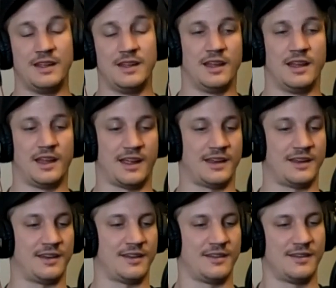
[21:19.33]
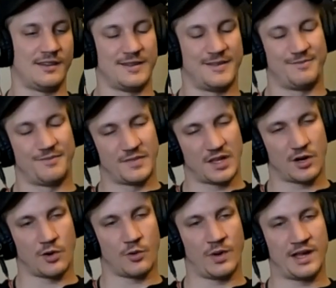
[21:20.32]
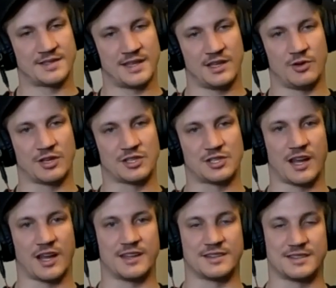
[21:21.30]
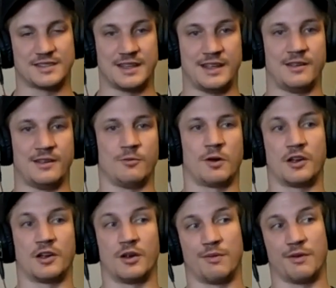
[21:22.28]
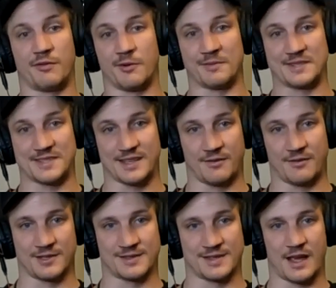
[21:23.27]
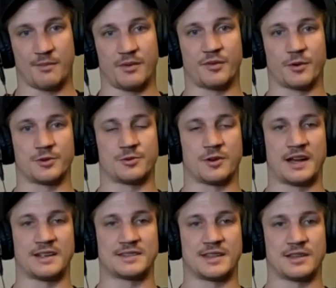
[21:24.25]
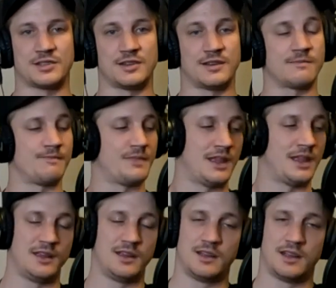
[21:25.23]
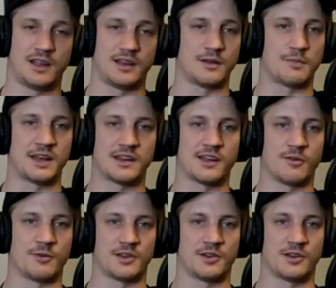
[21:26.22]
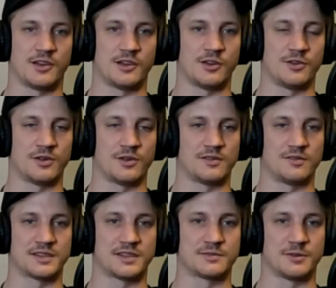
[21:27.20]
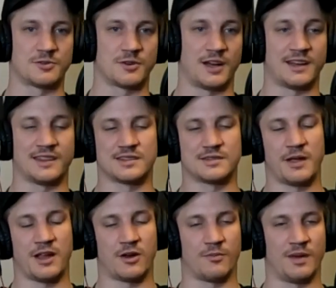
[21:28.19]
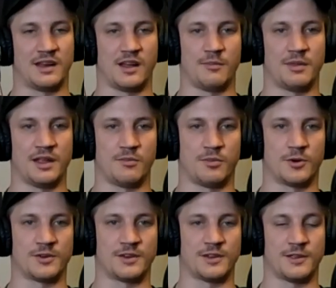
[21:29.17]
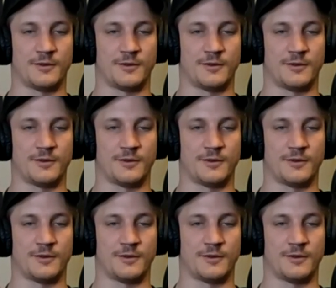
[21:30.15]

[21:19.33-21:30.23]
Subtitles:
And there are ways that you can check and see where your performance level is at before a training session. And depending on whether or not you're doing flexible training, this may or may not be important to you.